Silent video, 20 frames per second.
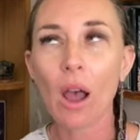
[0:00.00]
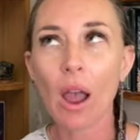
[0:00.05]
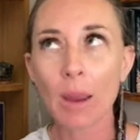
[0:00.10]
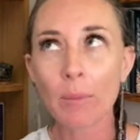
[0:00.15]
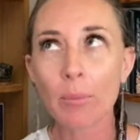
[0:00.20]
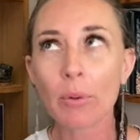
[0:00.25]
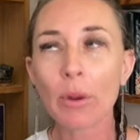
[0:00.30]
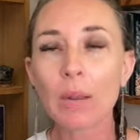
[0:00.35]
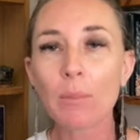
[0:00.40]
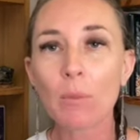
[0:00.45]

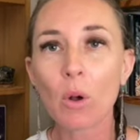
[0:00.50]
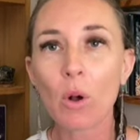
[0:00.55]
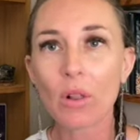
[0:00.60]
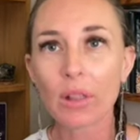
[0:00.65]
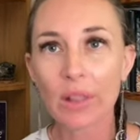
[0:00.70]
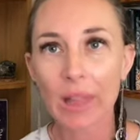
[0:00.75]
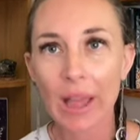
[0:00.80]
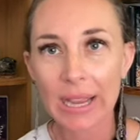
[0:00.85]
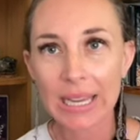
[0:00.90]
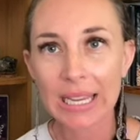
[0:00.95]
bring more
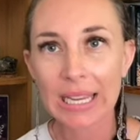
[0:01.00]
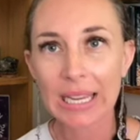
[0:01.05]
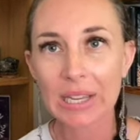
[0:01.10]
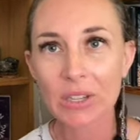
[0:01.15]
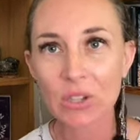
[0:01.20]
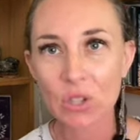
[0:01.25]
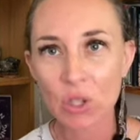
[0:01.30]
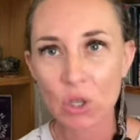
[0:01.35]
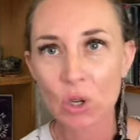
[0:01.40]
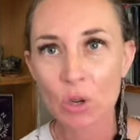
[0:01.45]
luck
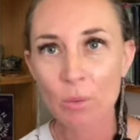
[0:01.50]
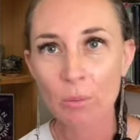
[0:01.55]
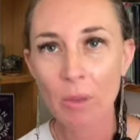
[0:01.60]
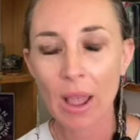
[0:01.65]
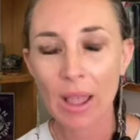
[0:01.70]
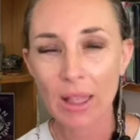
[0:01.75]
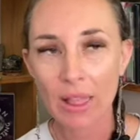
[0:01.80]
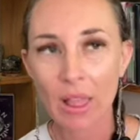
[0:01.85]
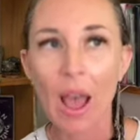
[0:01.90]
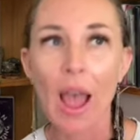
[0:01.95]
into
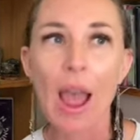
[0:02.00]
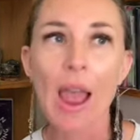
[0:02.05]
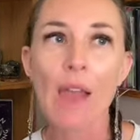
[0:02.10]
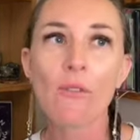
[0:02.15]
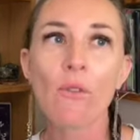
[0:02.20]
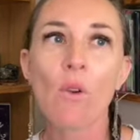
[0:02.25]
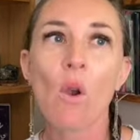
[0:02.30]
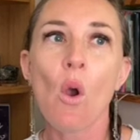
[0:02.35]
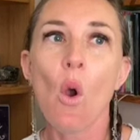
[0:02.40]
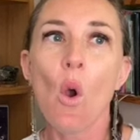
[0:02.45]
my
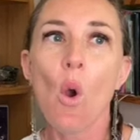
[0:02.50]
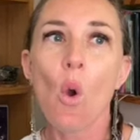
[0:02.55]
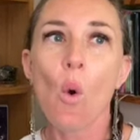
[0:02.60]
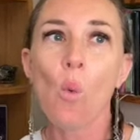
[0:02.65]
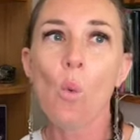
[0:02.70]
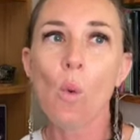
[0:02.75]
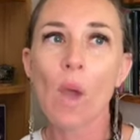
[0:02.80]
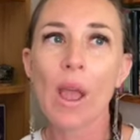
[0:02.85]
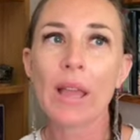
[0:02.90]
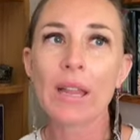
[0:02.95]
life
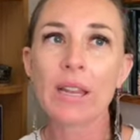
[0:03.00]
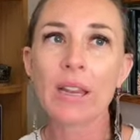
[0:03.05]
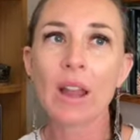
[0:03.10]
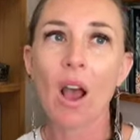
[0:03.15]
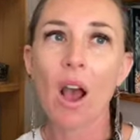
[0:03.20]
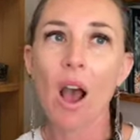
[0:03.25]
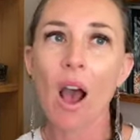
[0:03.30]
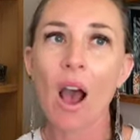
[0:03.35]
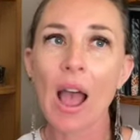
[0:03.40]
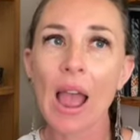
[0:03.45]
when
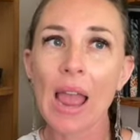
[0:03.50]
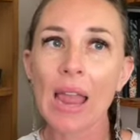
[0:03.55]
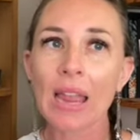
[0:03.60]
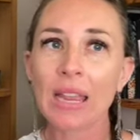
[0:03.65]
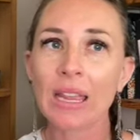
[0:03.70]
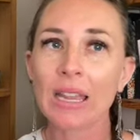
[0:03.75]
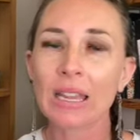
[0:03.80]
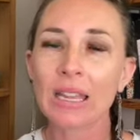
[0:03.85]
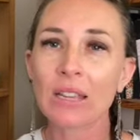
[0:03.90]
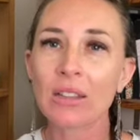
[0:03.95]

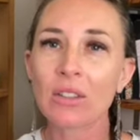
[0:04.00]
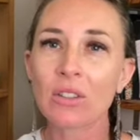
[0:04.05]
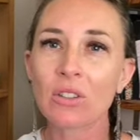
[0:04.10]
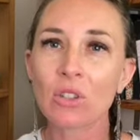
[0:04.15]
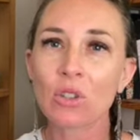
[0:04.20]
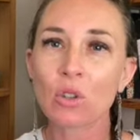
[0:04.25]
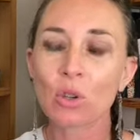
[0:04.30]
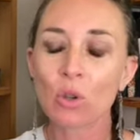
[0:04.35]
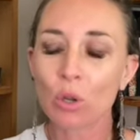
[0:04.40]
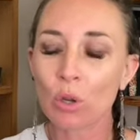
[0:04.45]
I
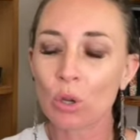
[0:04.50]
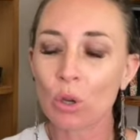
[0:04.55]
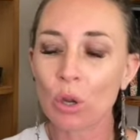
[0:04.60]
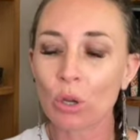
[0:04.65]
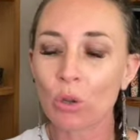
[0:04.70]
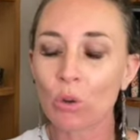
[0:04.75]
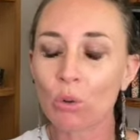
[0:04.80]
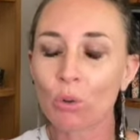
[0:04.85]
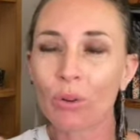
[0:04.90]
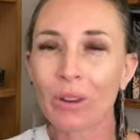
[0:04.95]

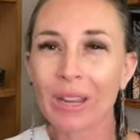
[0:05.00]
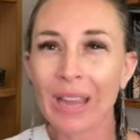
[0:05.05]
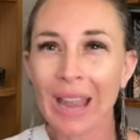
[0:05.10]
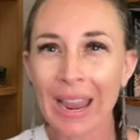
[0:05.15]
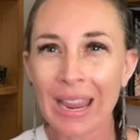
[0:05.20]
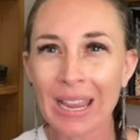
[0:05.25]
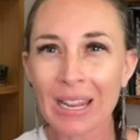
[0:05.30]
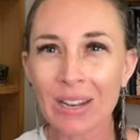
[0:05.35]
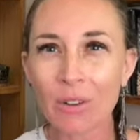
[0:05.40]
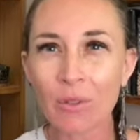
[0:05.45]
do
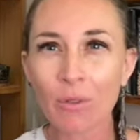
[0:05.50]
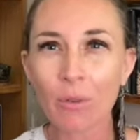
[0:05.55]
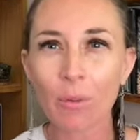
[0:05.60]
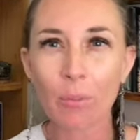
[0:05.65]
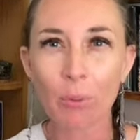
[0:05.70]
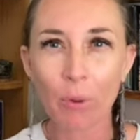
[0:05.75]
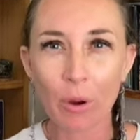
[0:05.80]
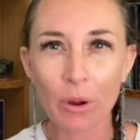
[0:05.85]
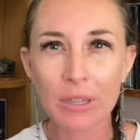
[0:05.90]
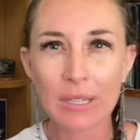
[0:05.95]
creative
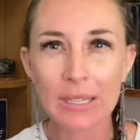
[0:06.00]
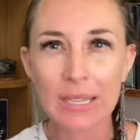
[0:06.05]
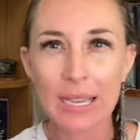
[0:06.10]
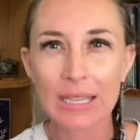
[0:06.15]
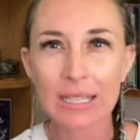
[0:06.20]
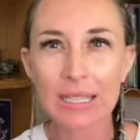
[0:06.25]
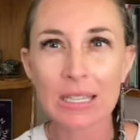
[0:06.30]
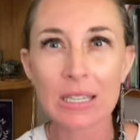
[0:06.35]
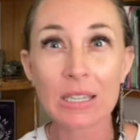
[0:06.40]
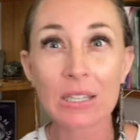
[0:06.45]

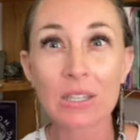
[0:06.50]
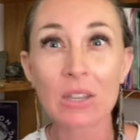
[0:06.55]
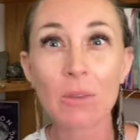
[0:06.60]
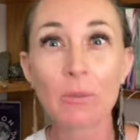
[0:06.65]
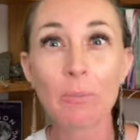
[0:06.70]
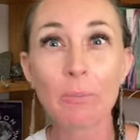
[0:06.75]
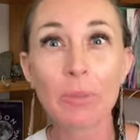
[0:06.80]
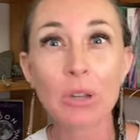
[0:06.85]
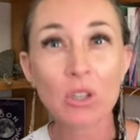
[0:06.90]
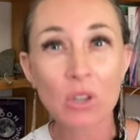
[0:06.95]

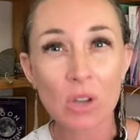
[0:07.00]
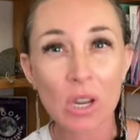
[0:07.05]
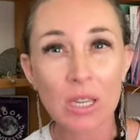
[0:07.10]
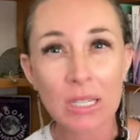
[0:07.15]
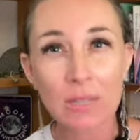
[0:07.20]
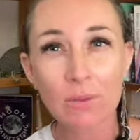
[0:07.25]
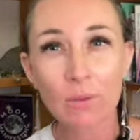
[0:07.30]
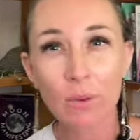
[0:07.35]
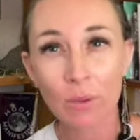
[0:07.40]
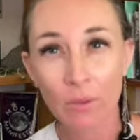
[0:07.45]
processes, but
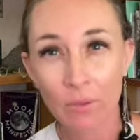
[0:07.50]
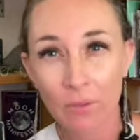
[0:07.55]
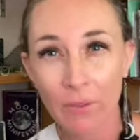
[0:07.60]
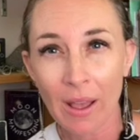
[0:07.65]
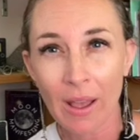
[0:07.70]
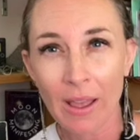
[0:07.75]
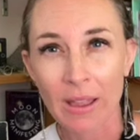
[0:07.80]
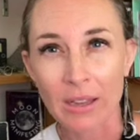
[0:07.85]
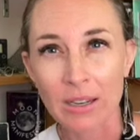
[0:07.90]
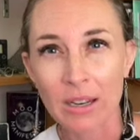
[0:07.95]
just for
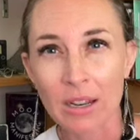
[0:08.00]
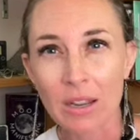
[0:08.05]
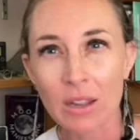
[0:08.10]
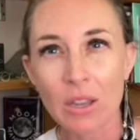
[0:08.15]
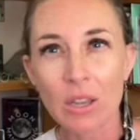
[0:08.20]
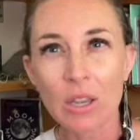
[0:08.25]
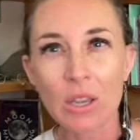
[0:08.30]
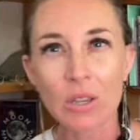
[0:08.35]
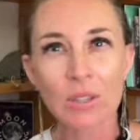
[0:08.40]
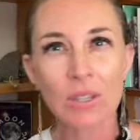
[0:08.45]
fun.
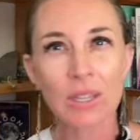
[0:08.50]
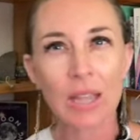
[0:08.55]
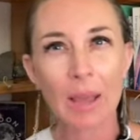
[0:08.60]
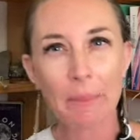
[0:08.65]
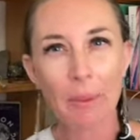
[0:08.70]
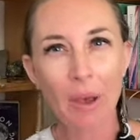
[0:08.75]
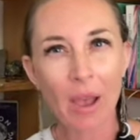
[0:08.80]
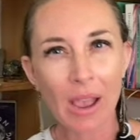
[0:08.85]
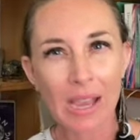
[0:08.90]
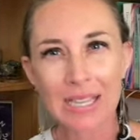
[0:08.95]
So
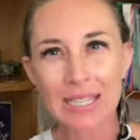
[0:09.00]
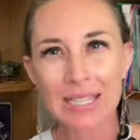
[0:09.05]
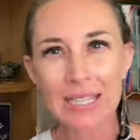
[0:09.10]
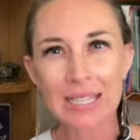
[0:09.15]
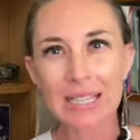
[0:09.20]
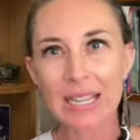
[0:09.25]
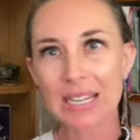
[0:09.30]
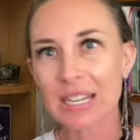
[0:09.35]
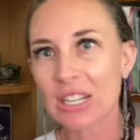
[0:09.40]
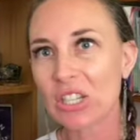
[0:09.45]
that
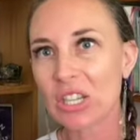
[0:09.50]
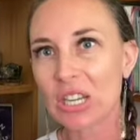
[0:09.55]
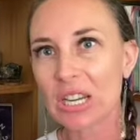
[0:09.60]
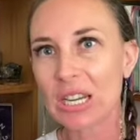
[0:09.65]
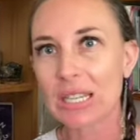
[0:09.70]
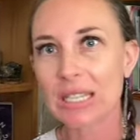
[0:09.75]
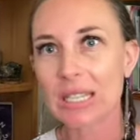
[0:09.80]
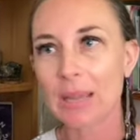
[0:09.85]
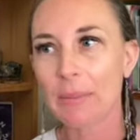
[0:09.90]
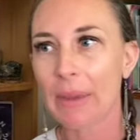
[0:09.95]
Pisces
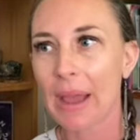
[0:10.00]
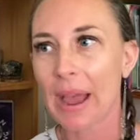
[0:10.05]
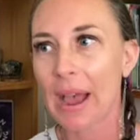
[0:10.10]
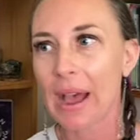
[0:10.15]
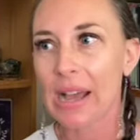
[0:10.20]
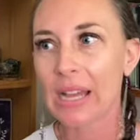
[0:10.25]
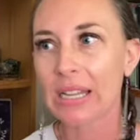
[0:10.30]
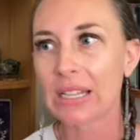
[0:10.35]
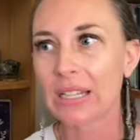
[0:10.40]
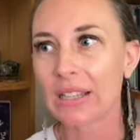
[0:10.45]
energy is
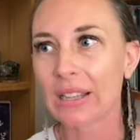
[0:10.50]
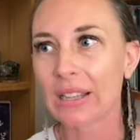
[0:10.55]
about,